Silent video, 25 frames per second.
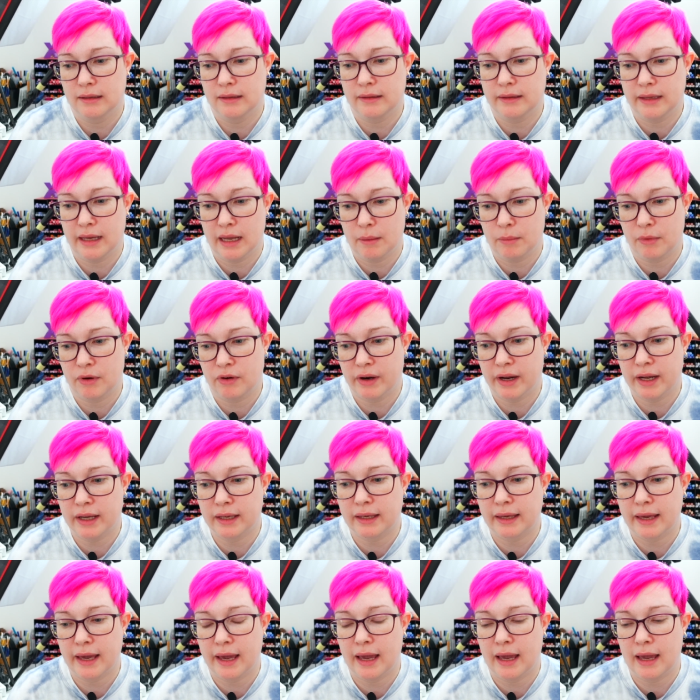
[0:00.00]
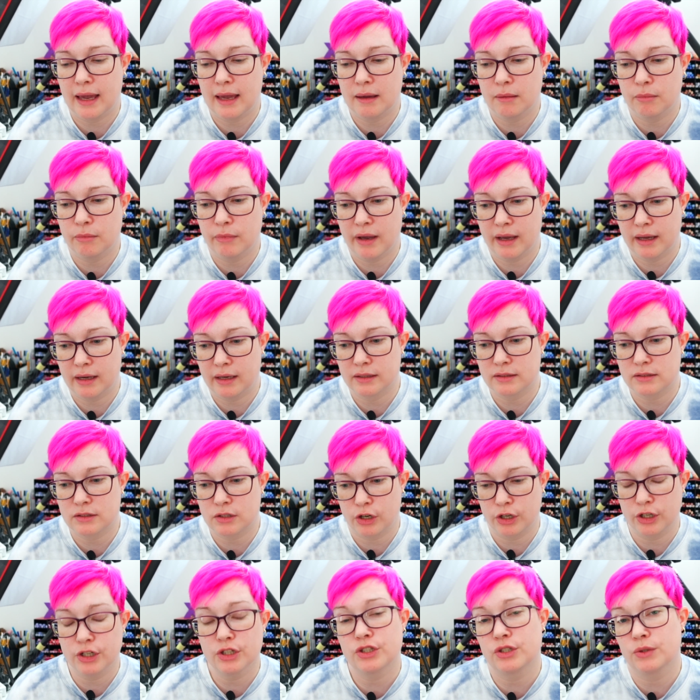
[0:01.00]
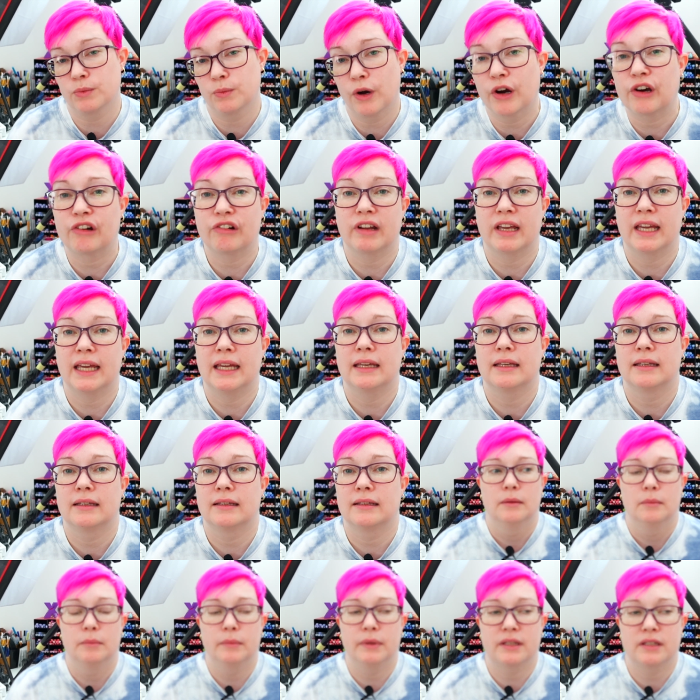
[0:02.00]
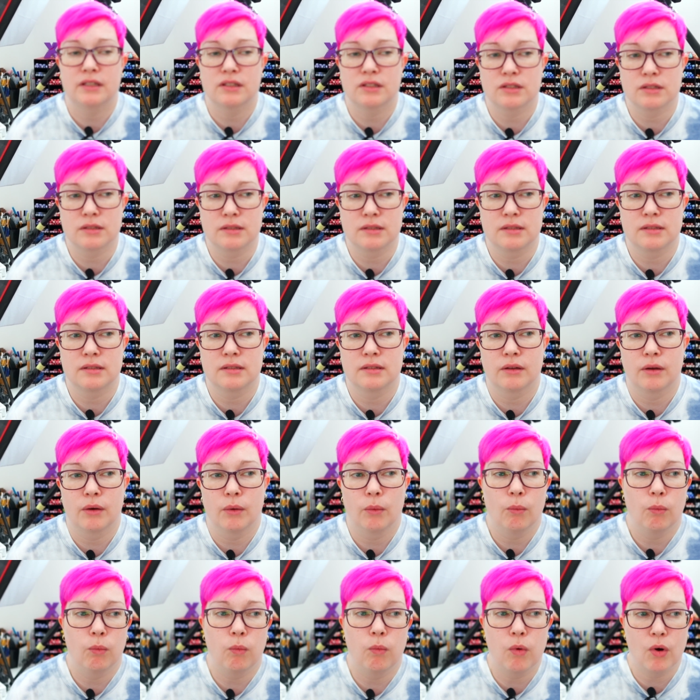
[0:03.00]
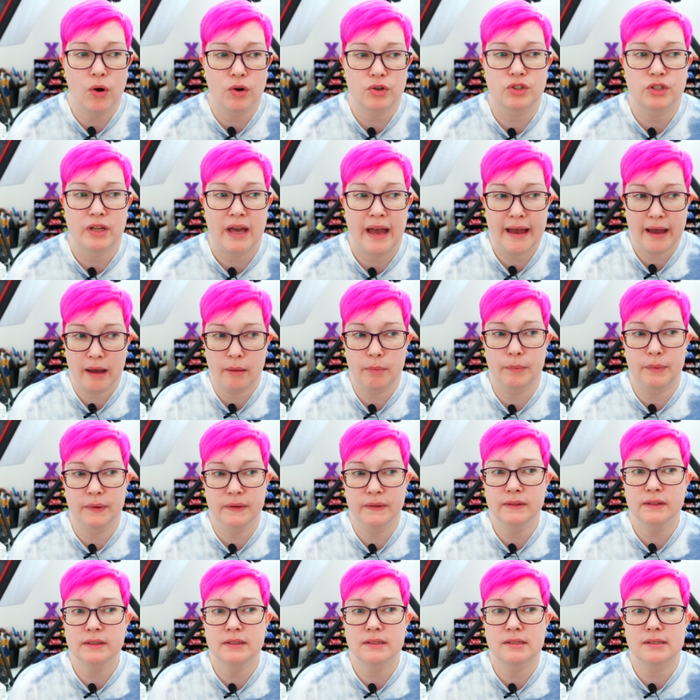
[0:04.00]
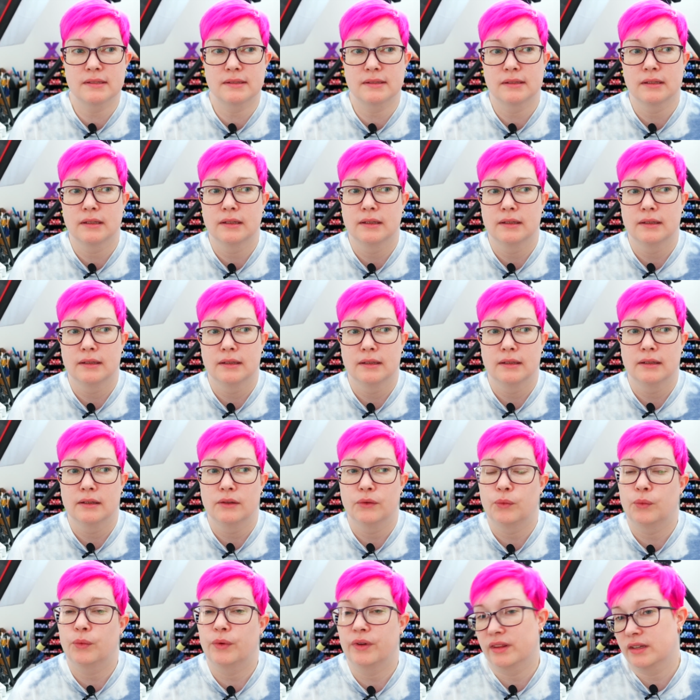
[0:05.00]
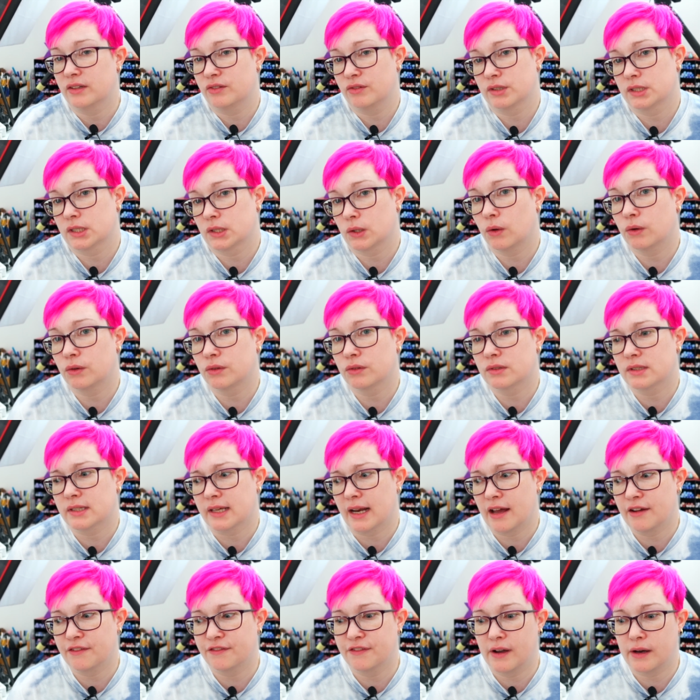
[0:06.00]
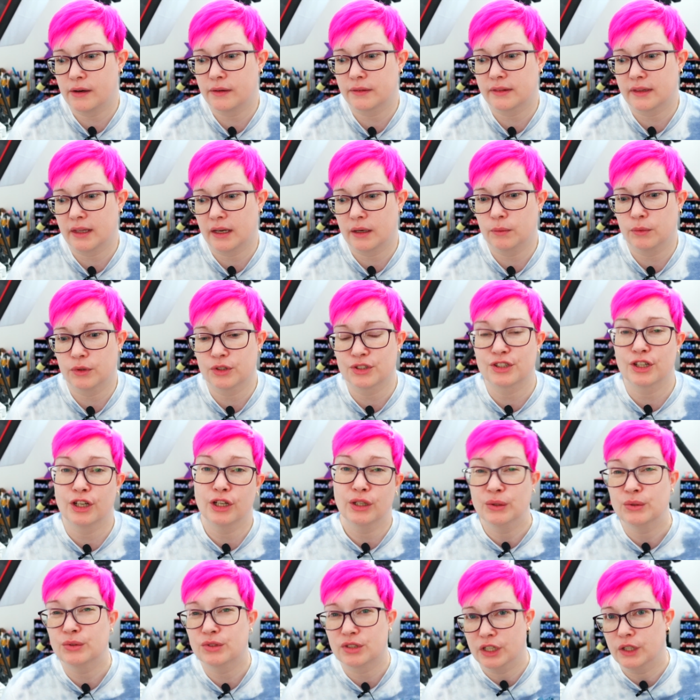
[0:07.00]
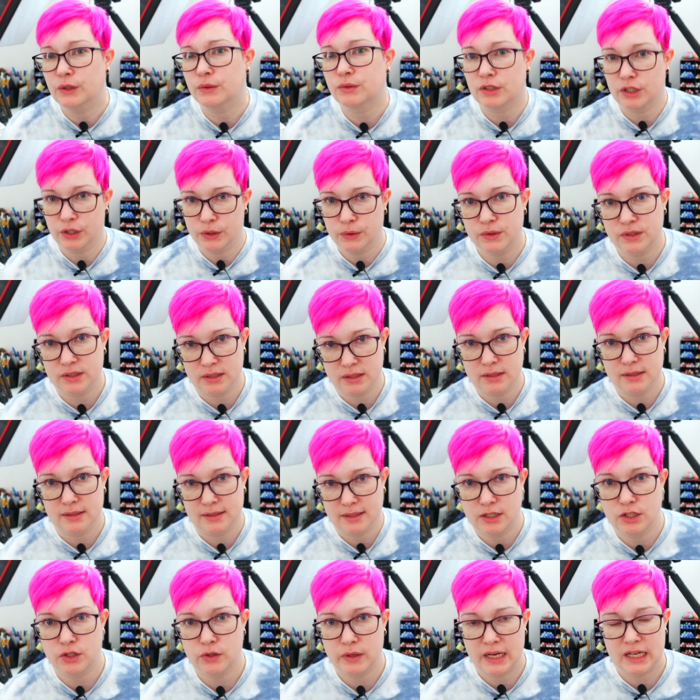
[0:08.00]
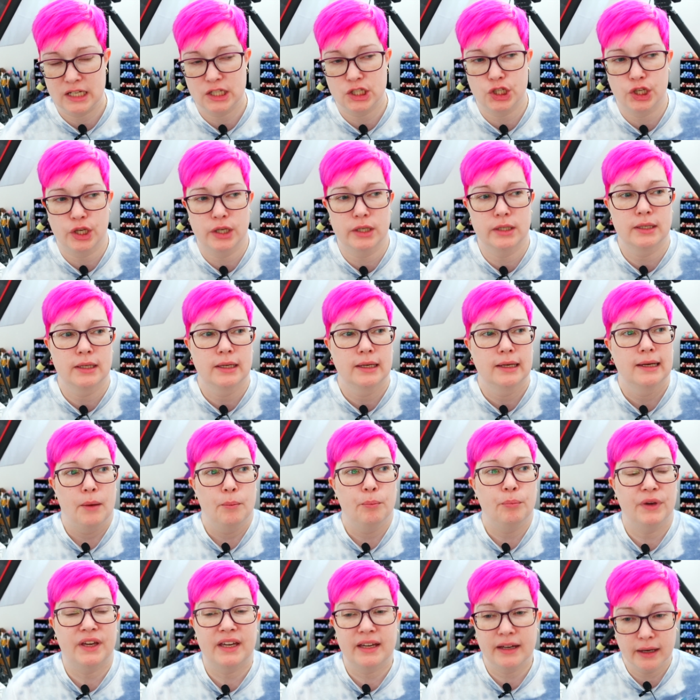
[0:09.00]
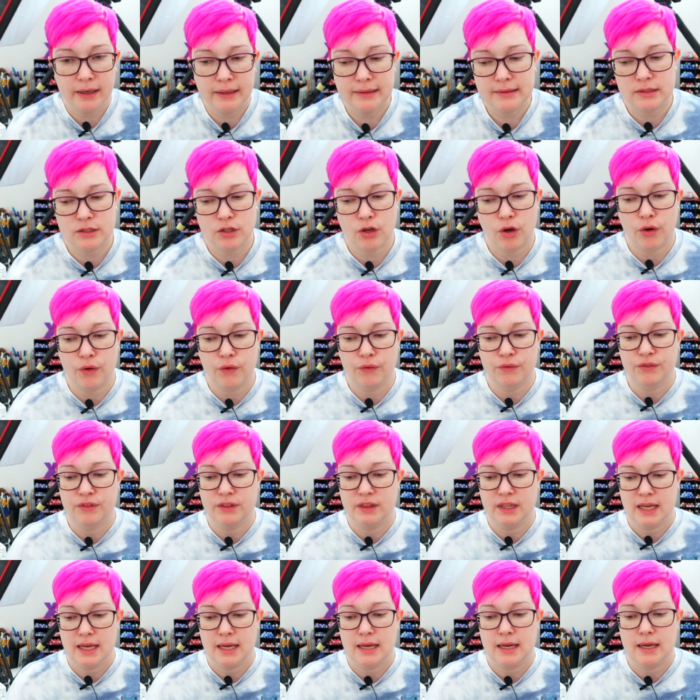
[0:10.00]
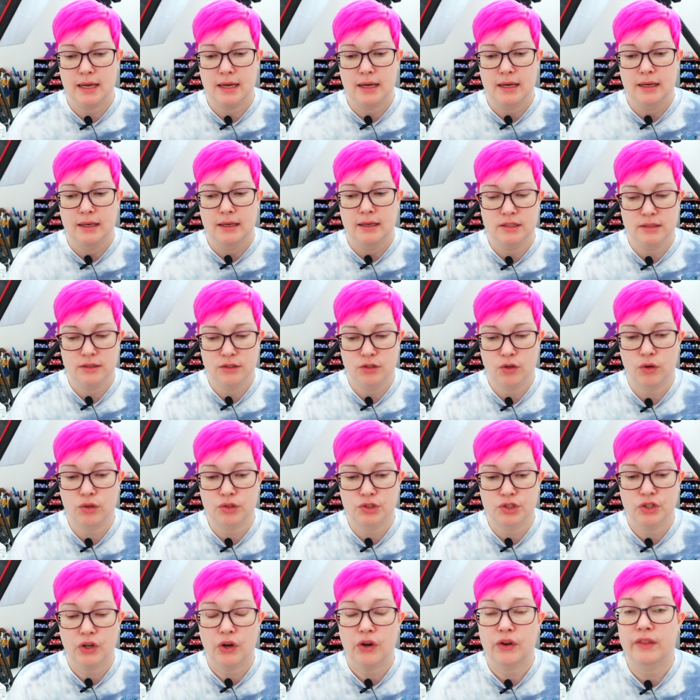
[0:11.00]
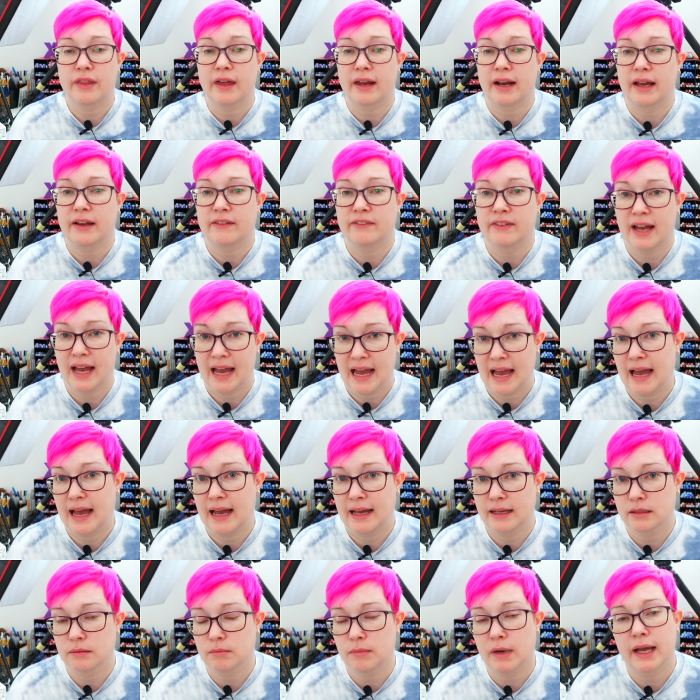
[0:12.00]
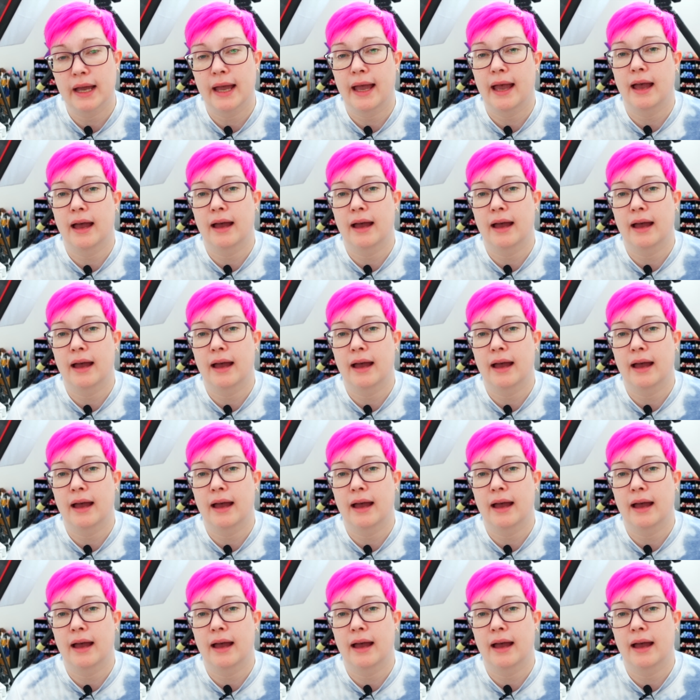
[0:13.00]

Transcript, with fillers: the MRI came and I started to worry because what happens with the results. And I felt that it was a lose, lose, lose situation because of the doctor that I've had, my